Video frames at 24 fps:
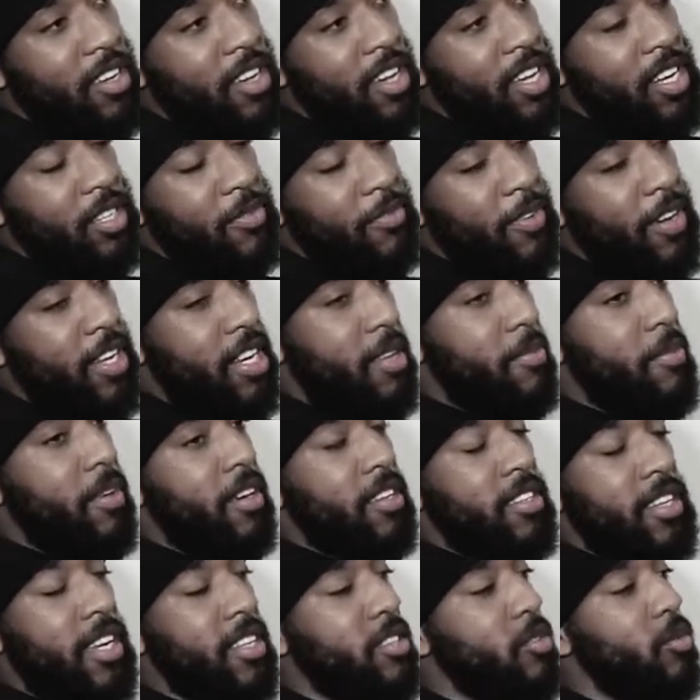And it's funny
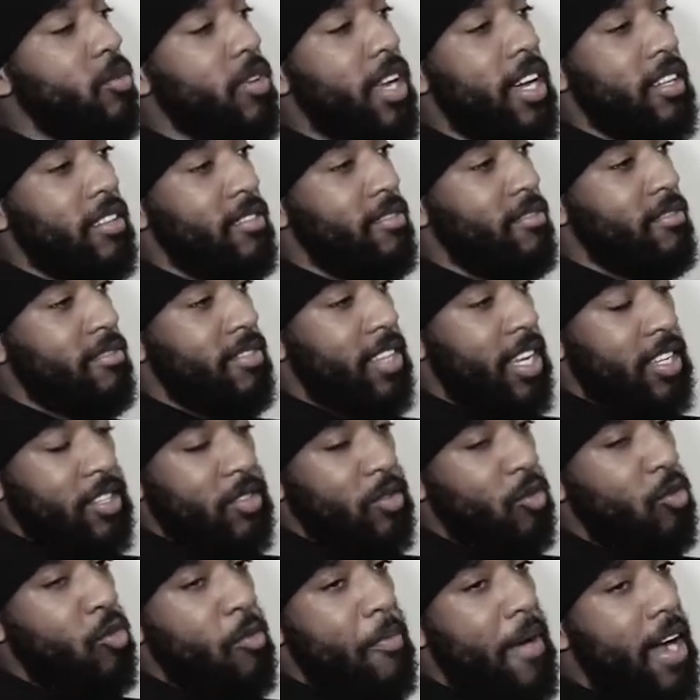because that's all
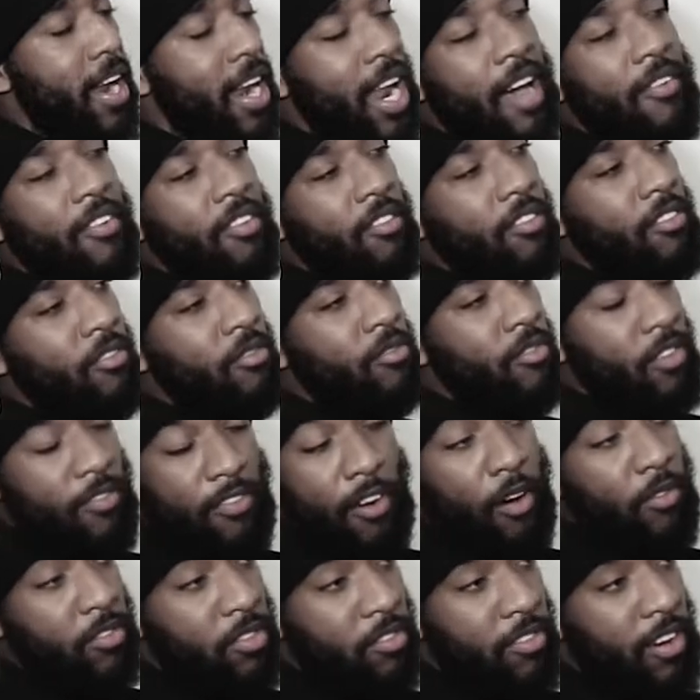my life
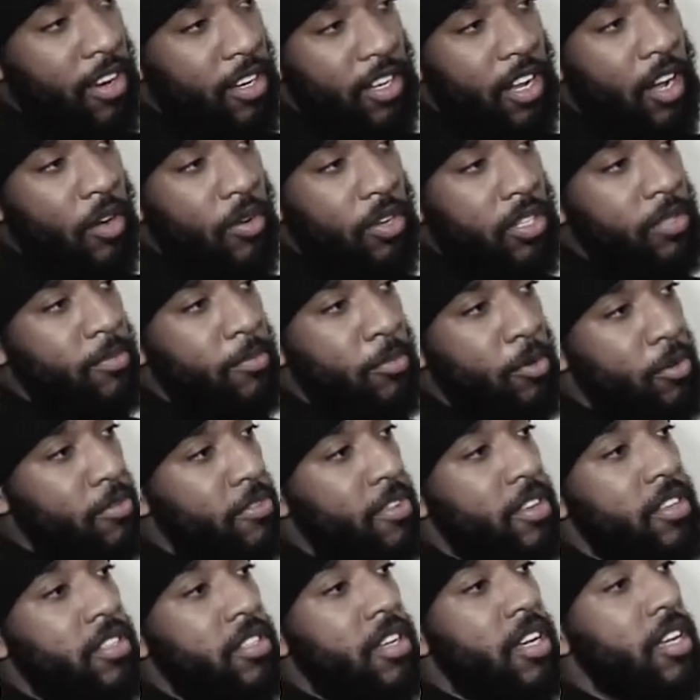revolves around now is
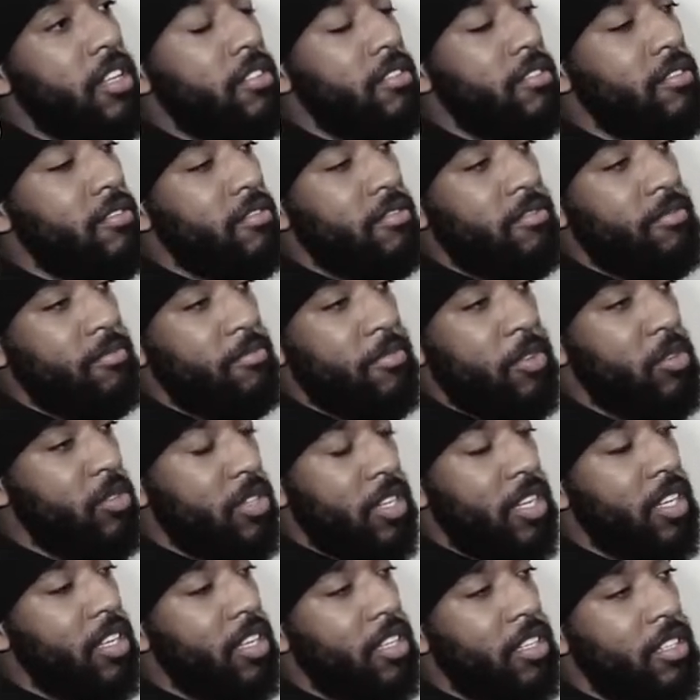movies and
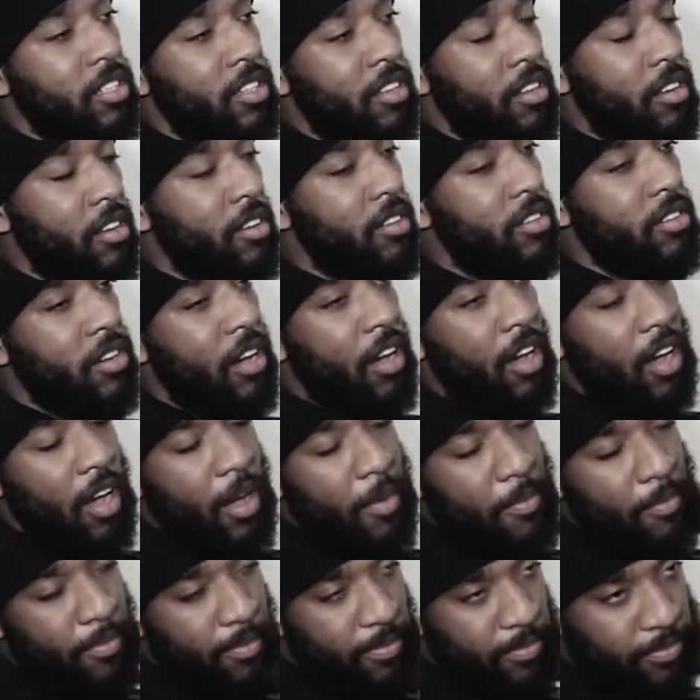music, you know.